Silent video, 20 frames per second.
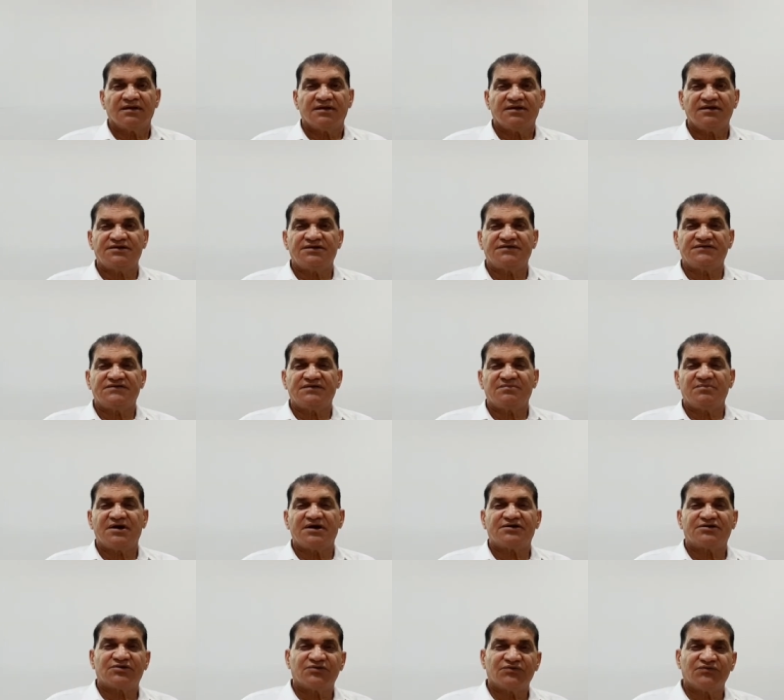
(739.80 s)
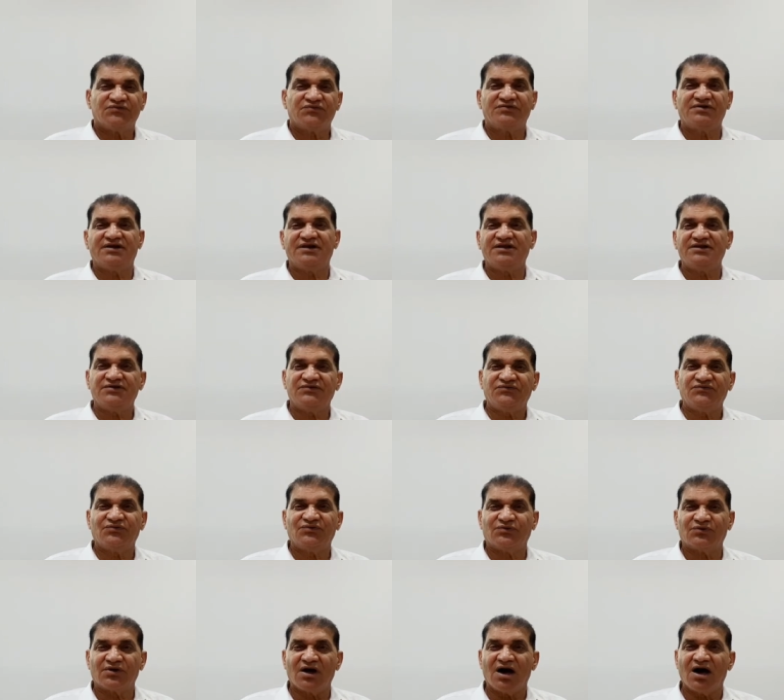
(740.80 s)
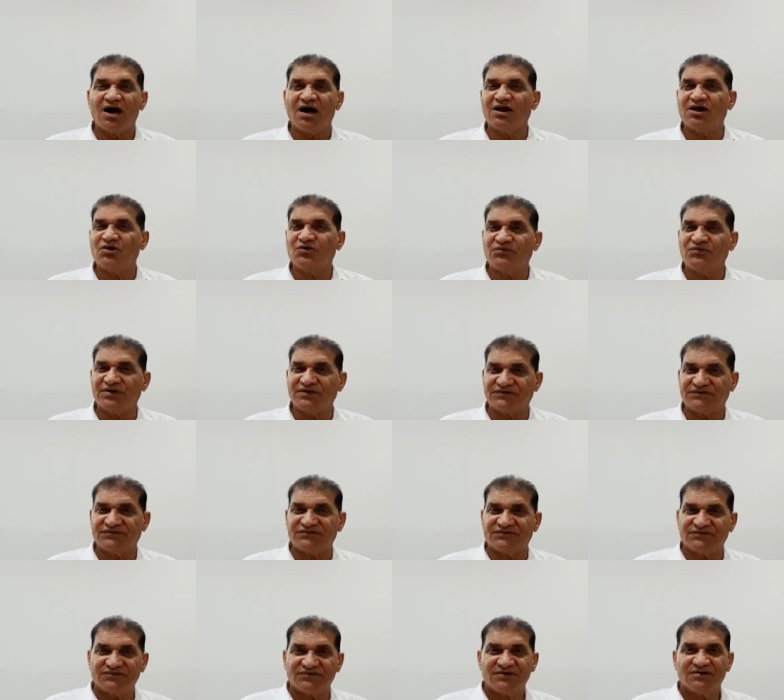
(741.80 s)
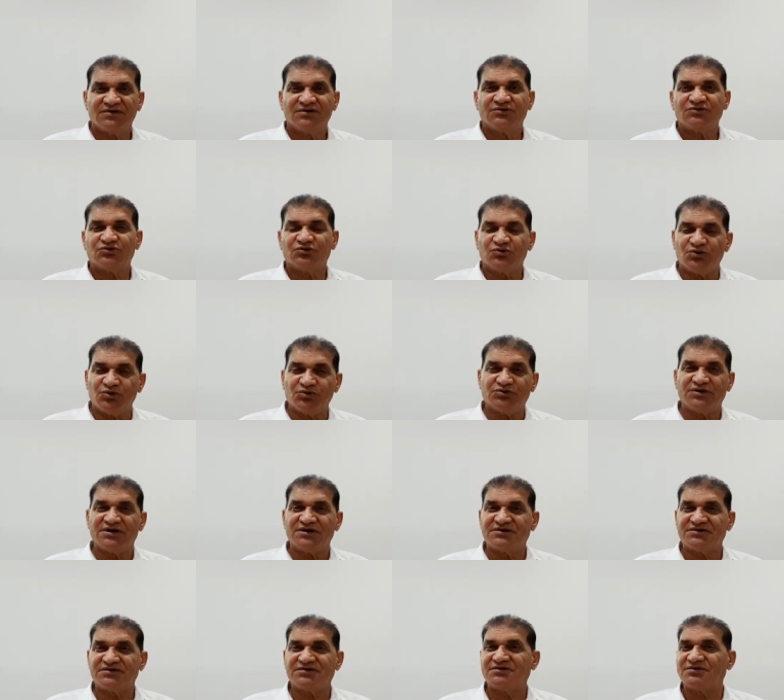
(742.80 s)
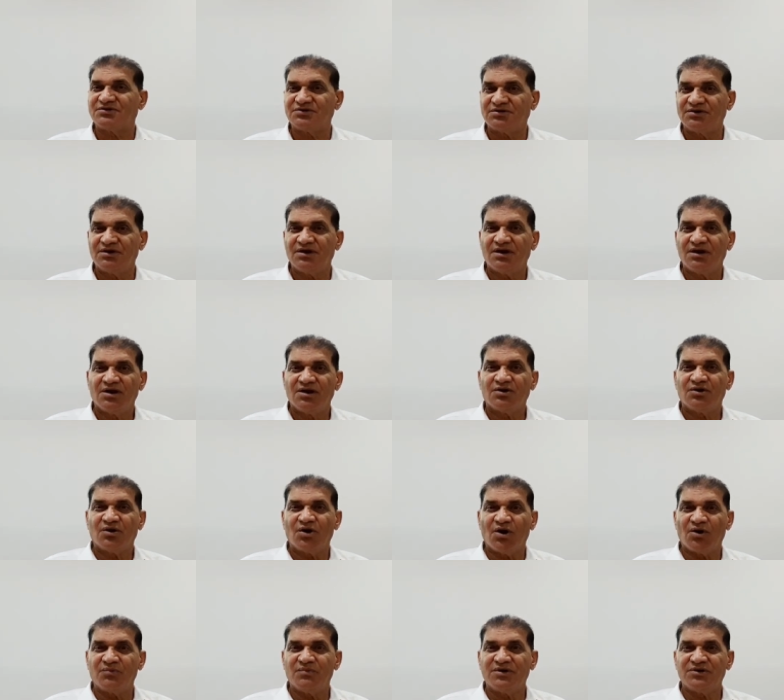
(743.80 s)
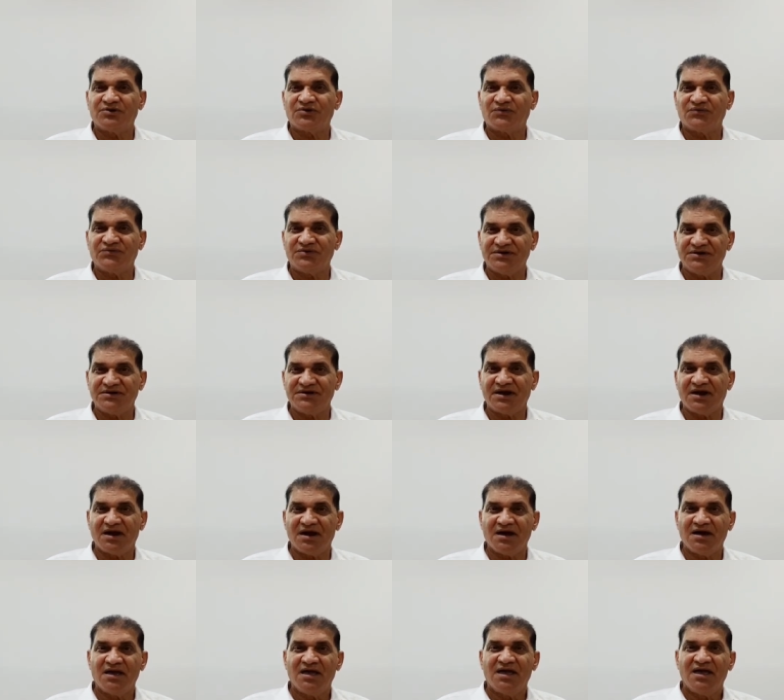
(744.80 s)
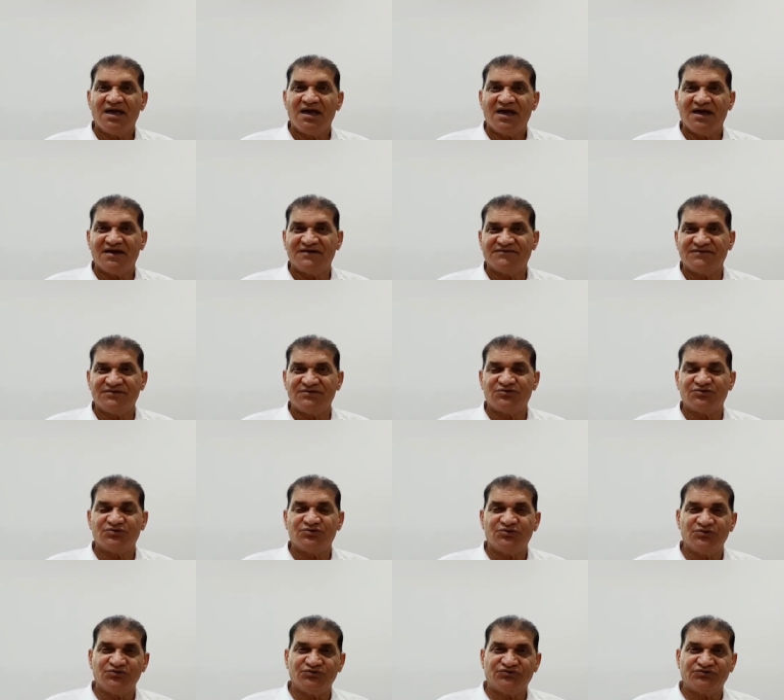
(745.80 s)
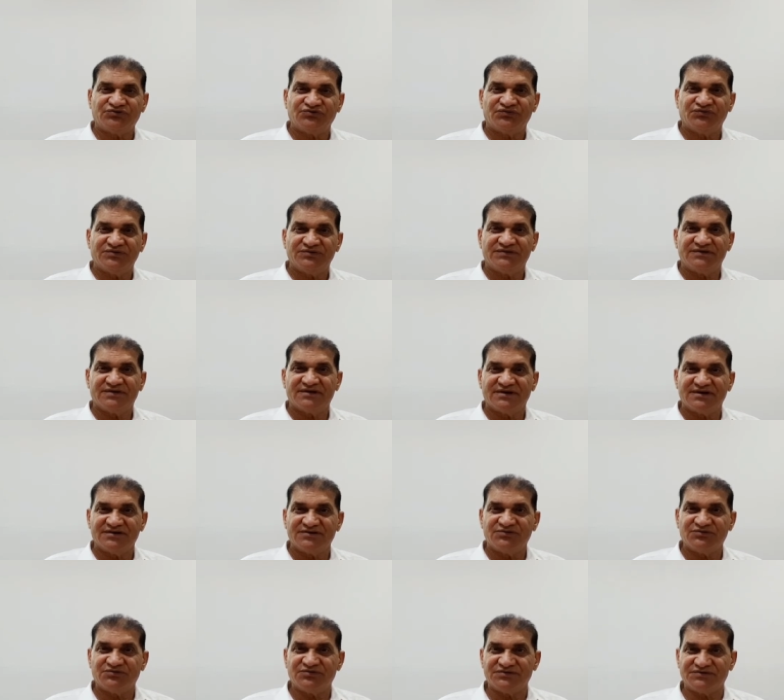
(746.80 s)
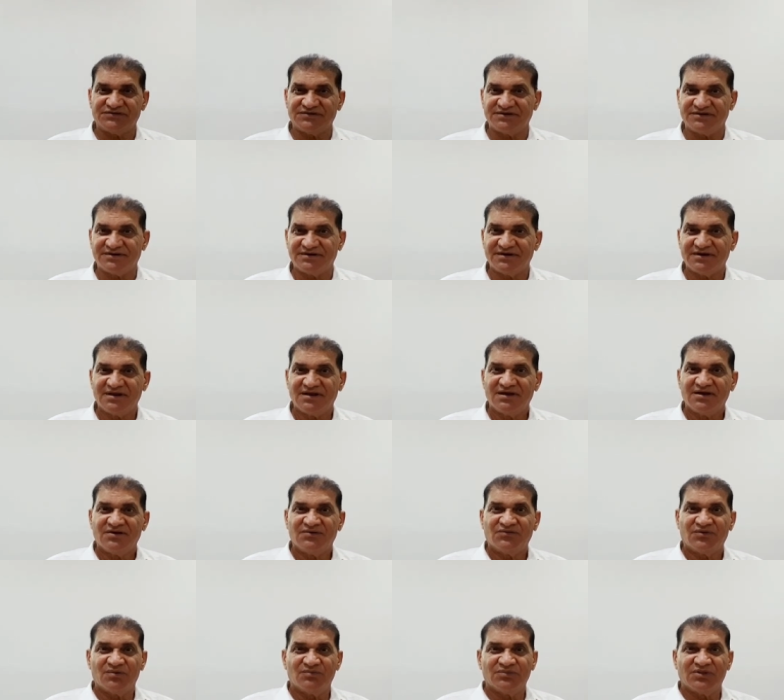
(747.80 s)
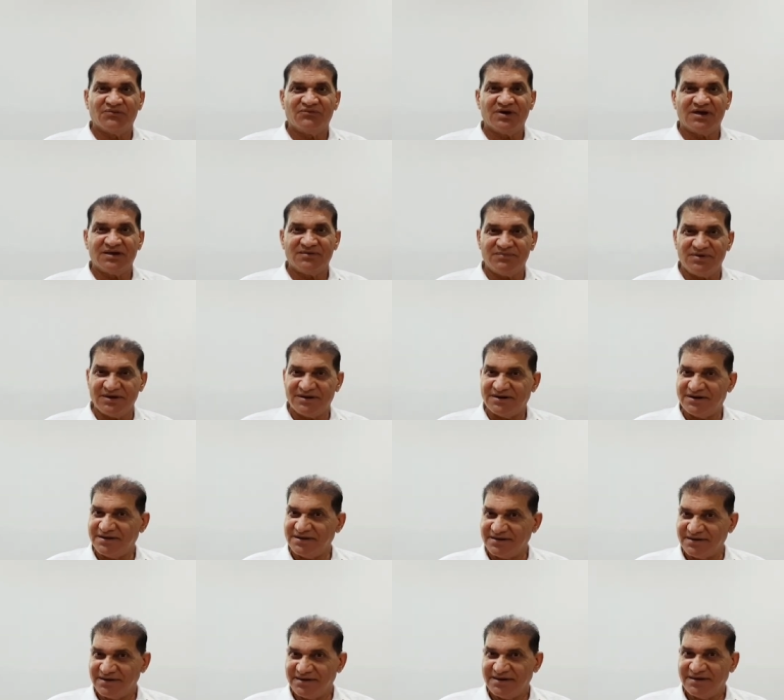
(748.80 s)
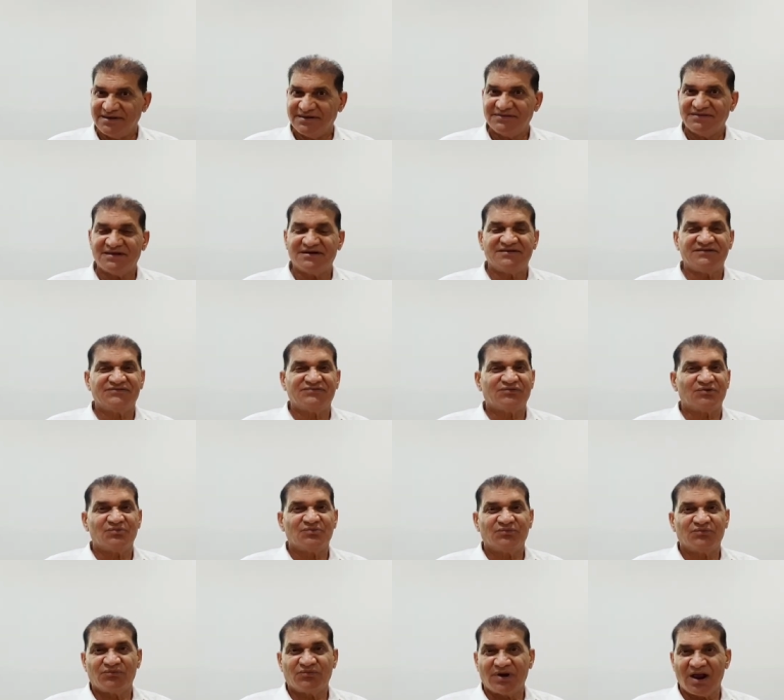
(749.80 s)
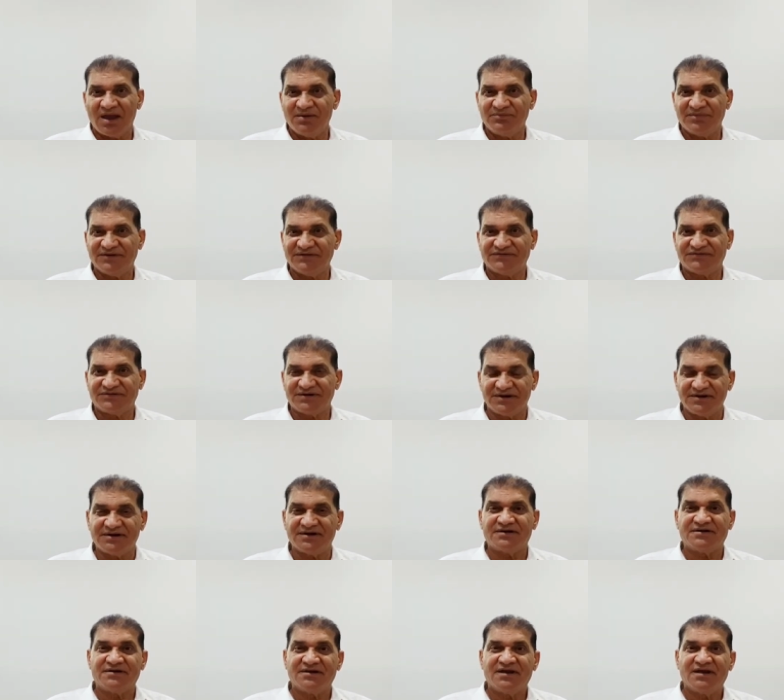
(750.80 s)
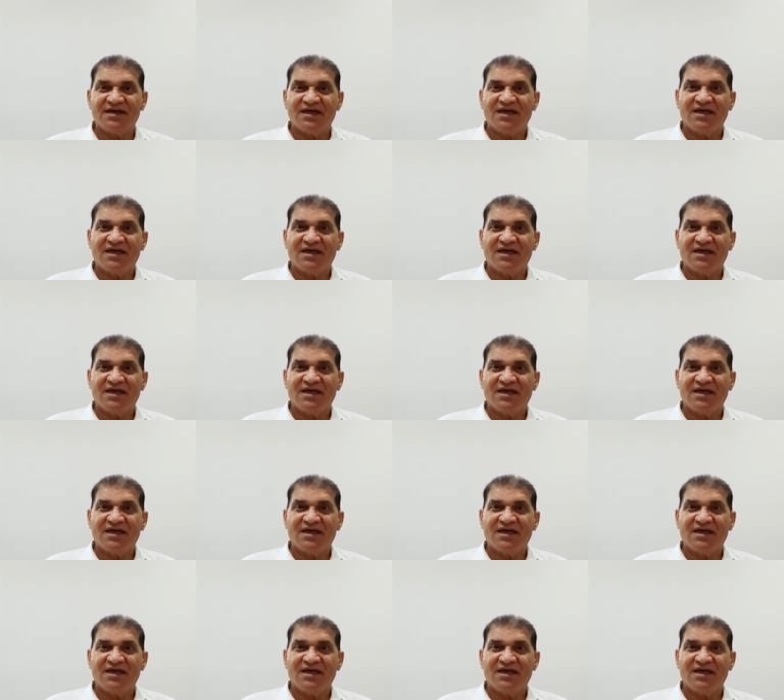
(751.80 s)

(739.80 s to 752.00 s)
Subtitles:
It is a matter of glee for all of us to know that Government of India has introduced physical education from the very beginning, that is from primary standard.